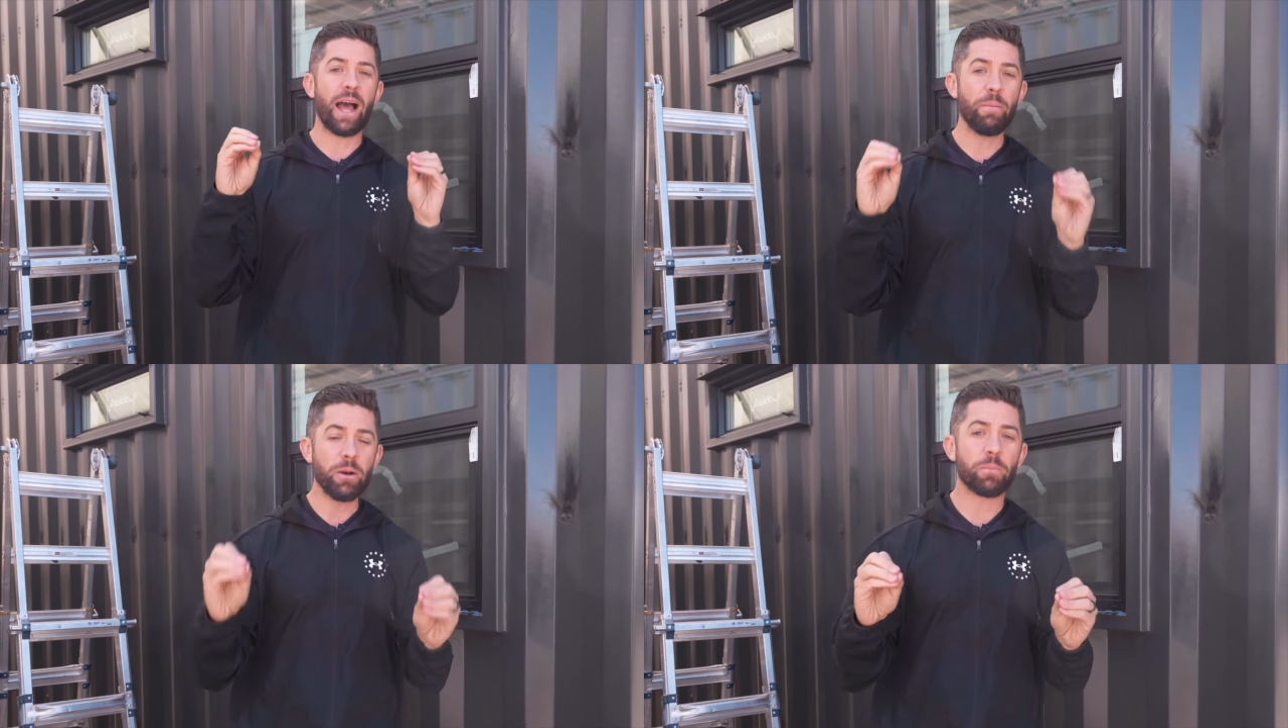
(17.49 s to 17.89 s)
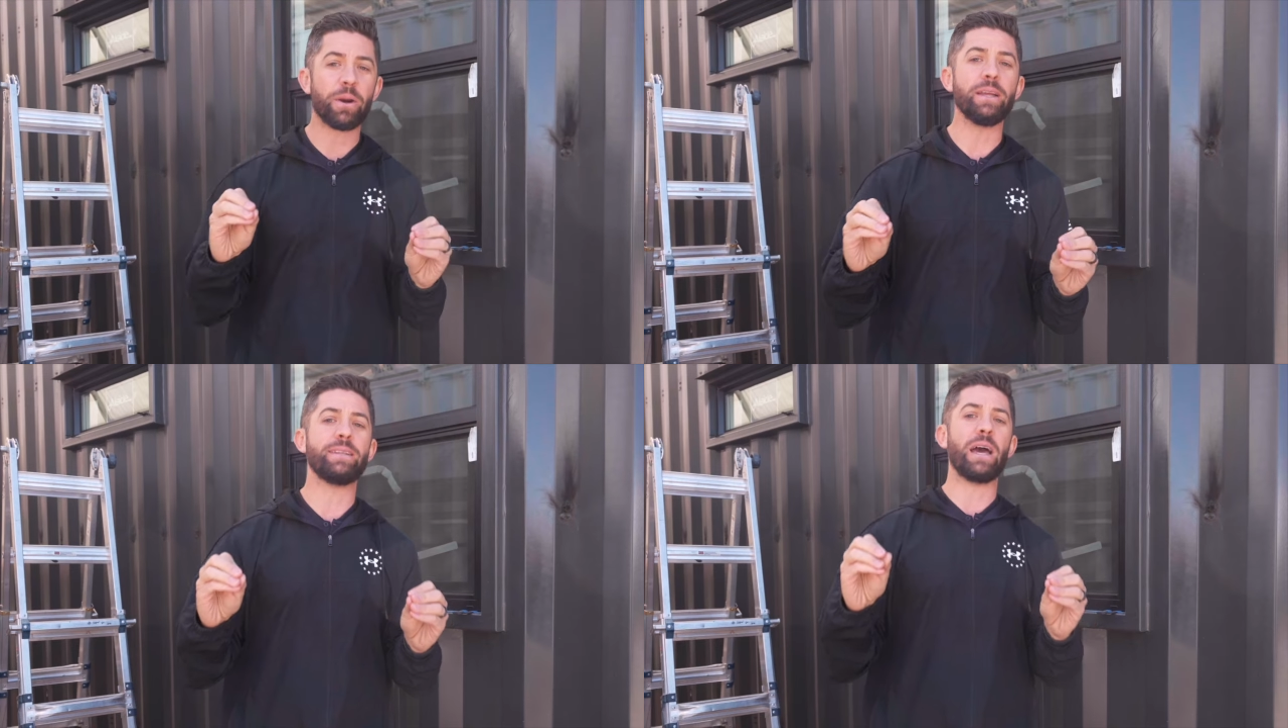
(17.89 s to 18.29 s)
I'm going to
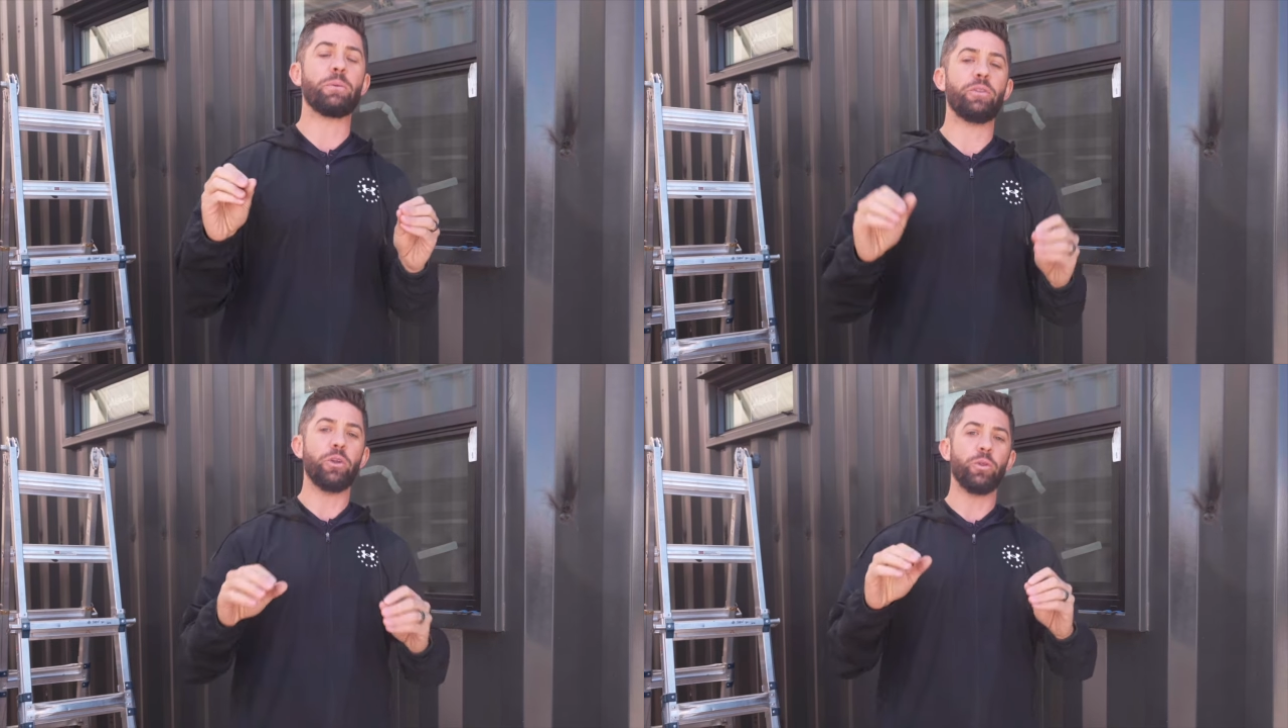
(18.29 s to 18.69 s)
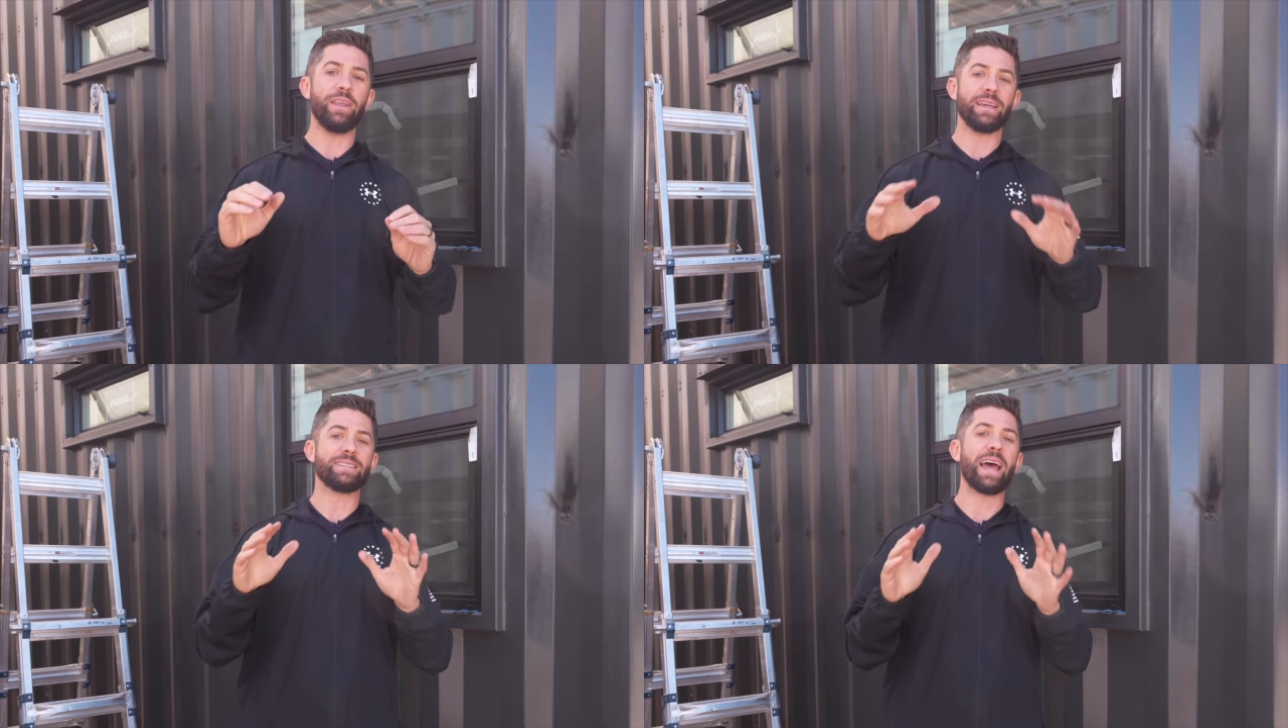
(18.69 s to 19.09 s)
break down with you
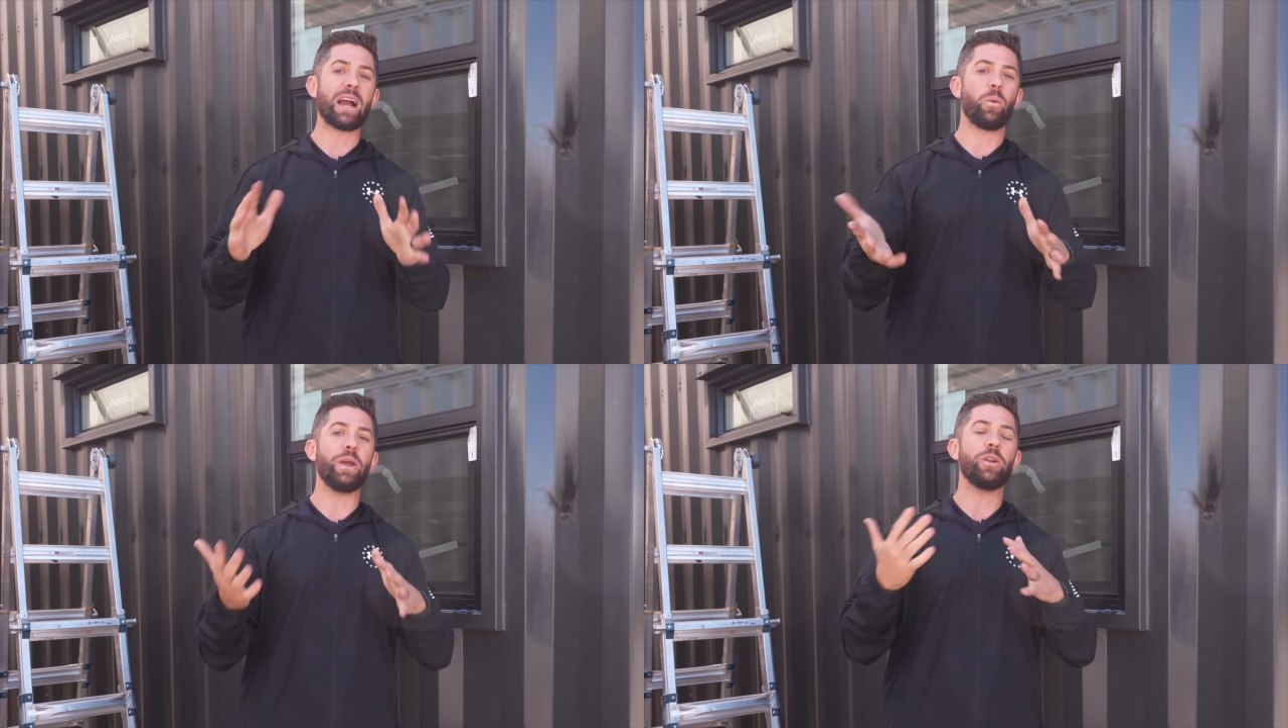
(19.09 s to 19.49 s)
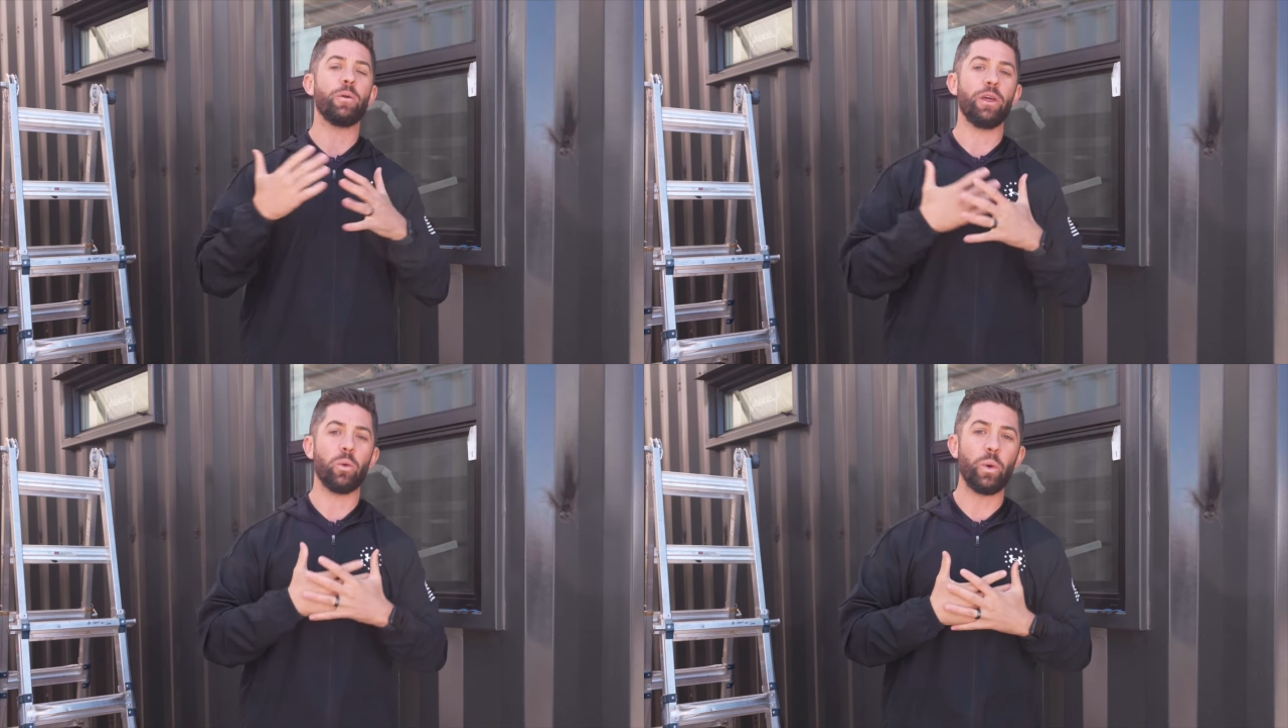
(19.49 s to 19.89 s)
the exact window
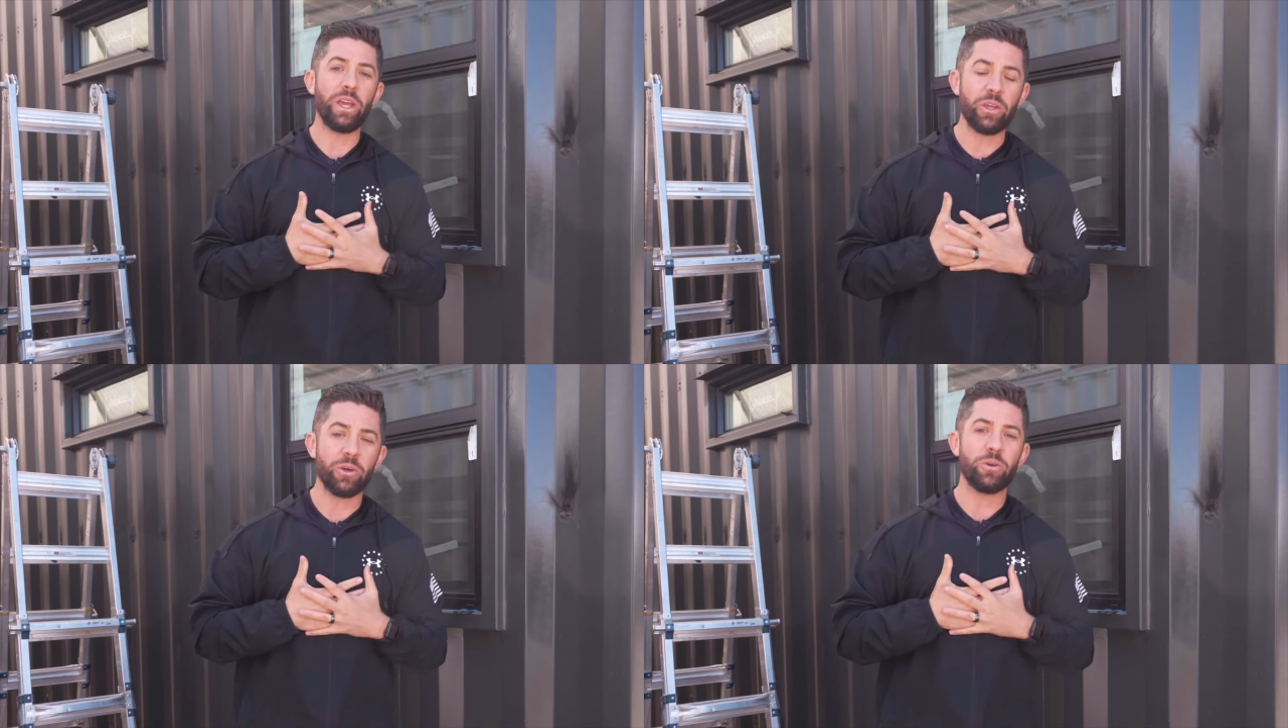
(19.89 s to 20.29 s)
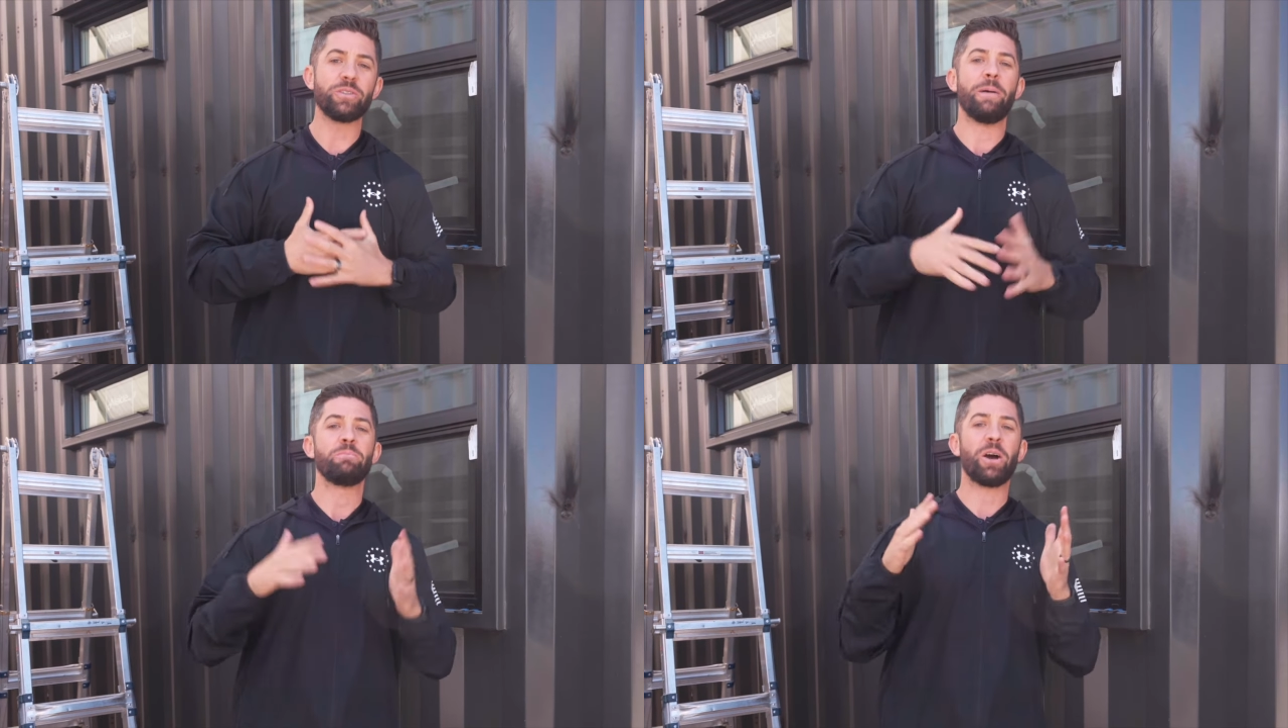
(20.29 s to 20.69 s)
that we use